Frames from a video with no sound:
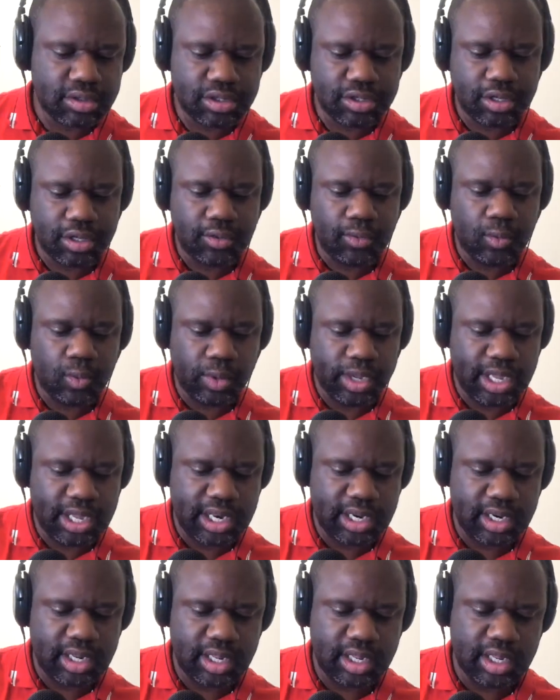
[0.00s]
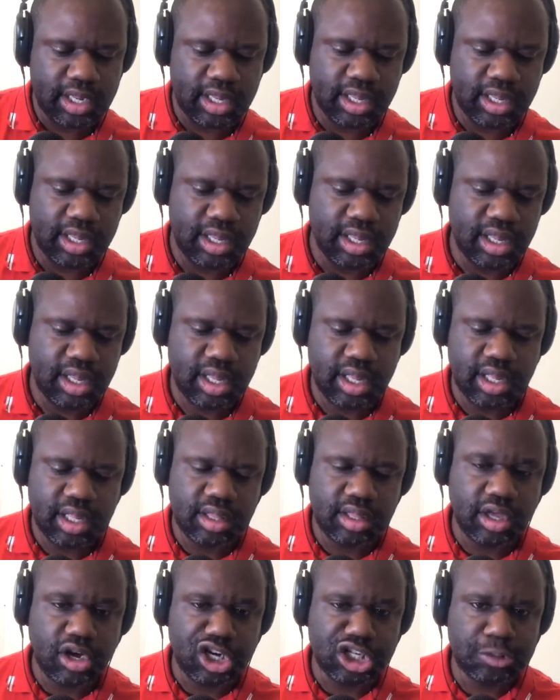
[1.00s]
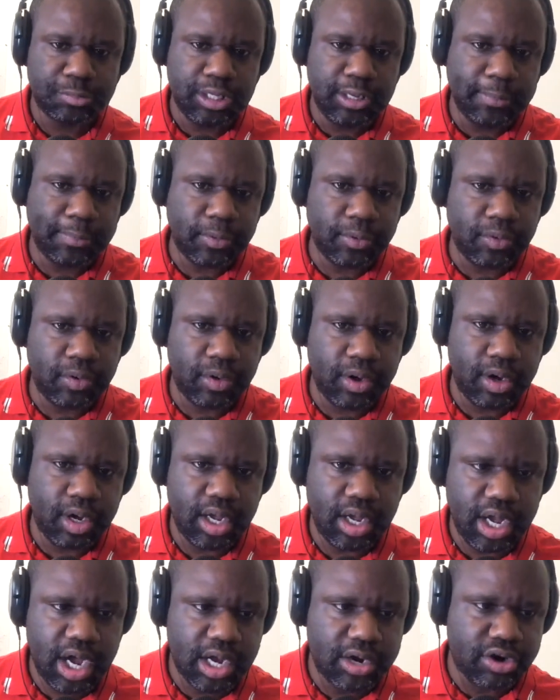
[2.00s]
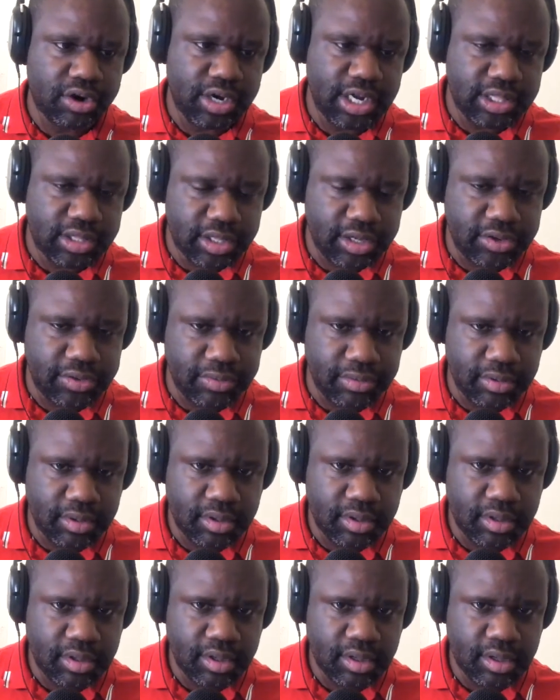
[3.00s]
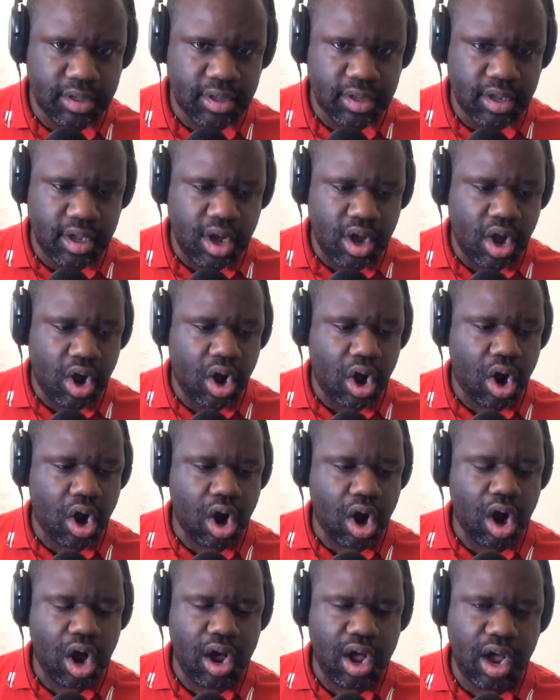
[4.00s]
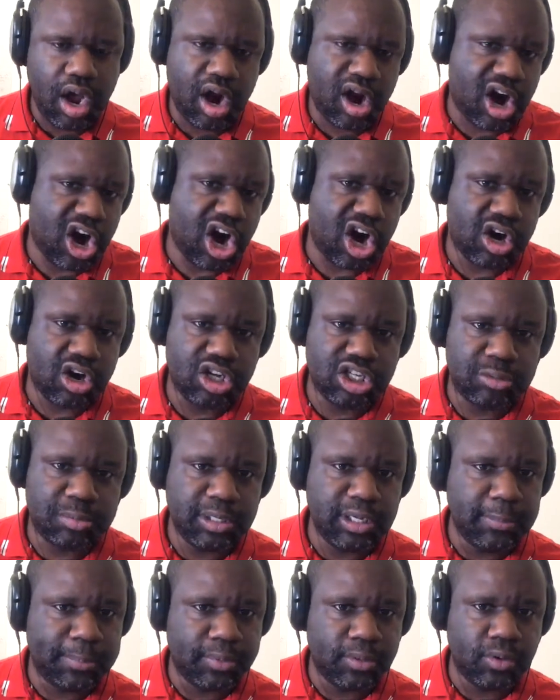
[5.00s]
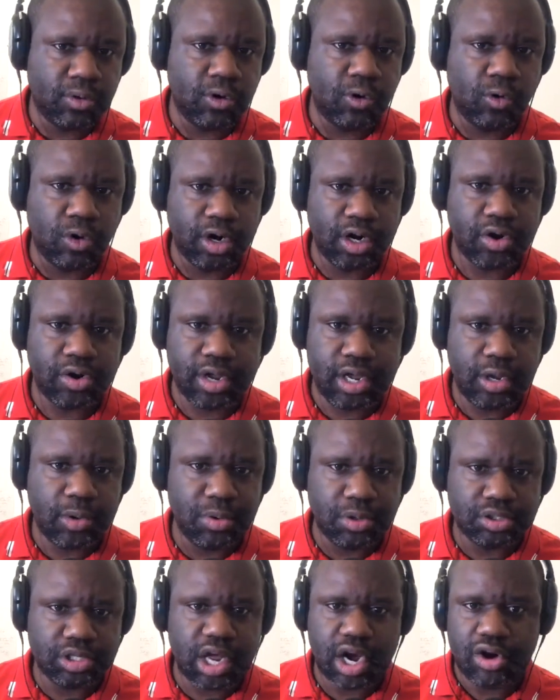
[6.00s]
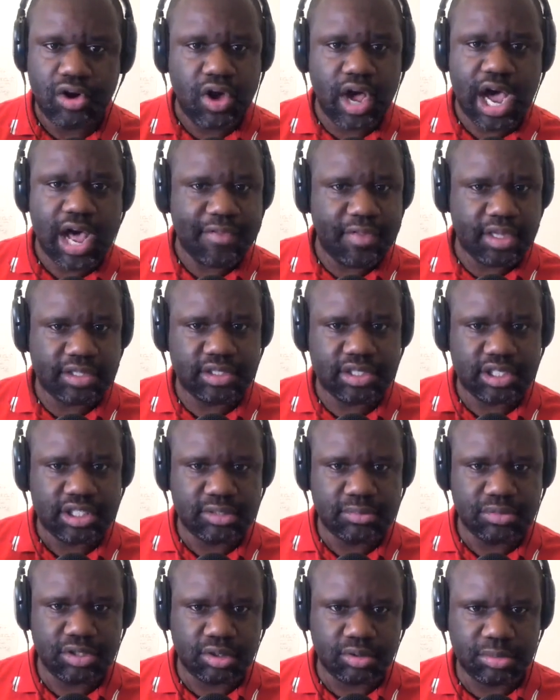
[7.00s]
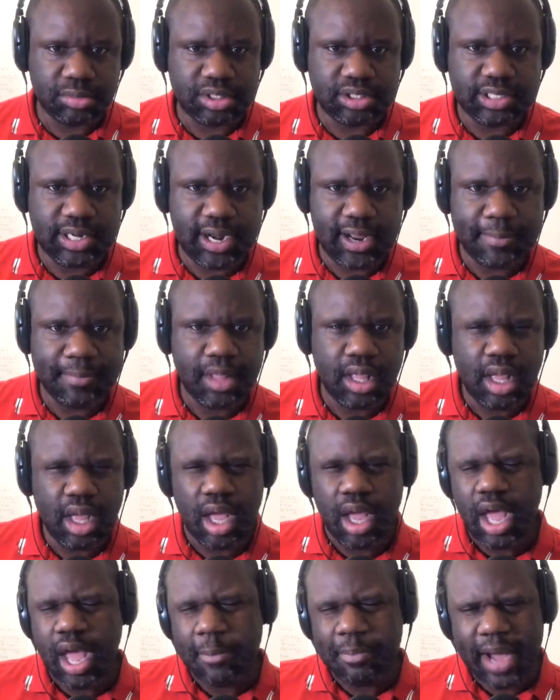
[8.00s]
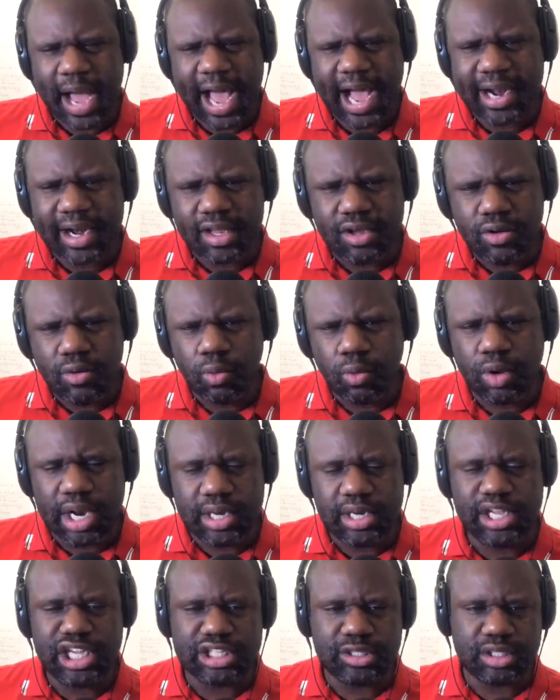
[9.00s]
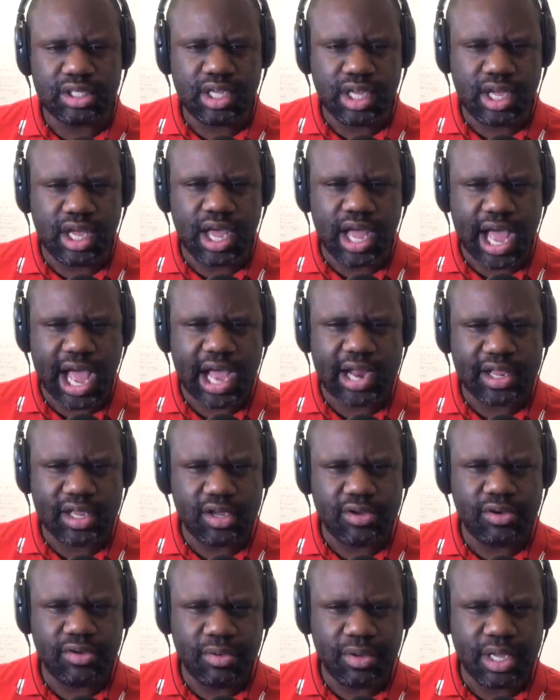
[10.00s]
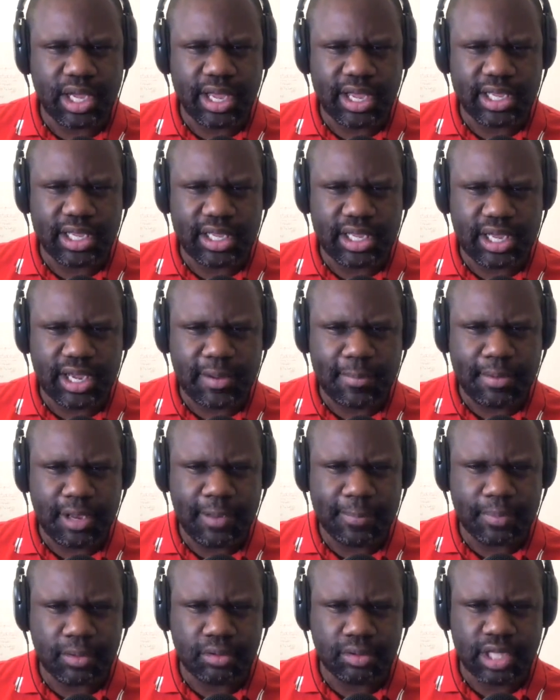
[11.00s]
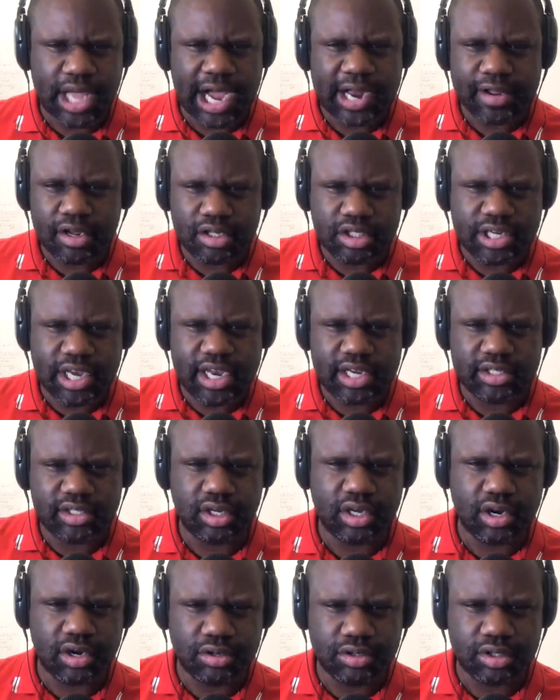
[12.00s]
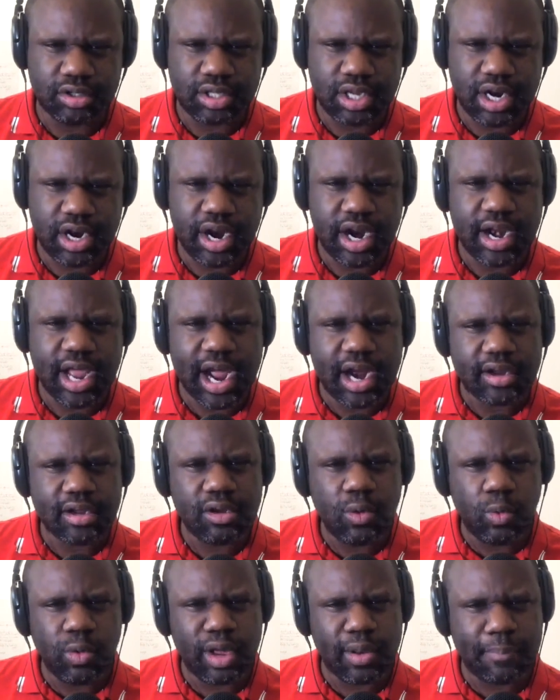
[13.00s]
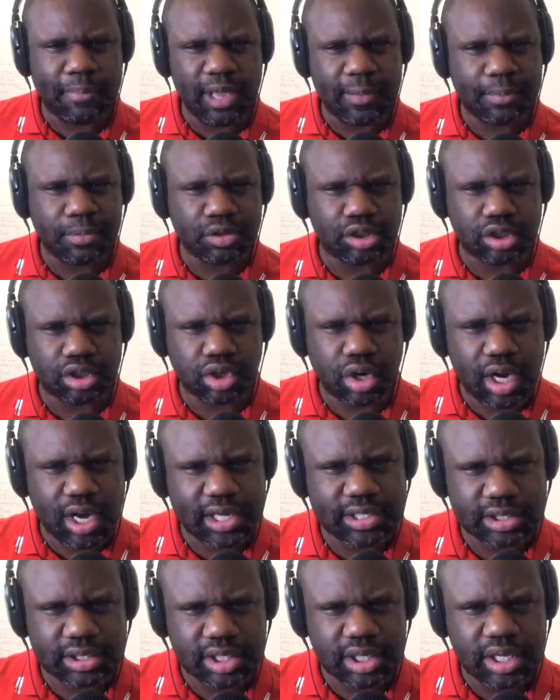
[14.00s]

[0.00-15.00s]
you win those people underneath you are, are, those people who are your equals? I don't know how the system was, was set up, but how do you run these? Uh, how do you uh, get people? How do you change the culture there? And how do you win people's trust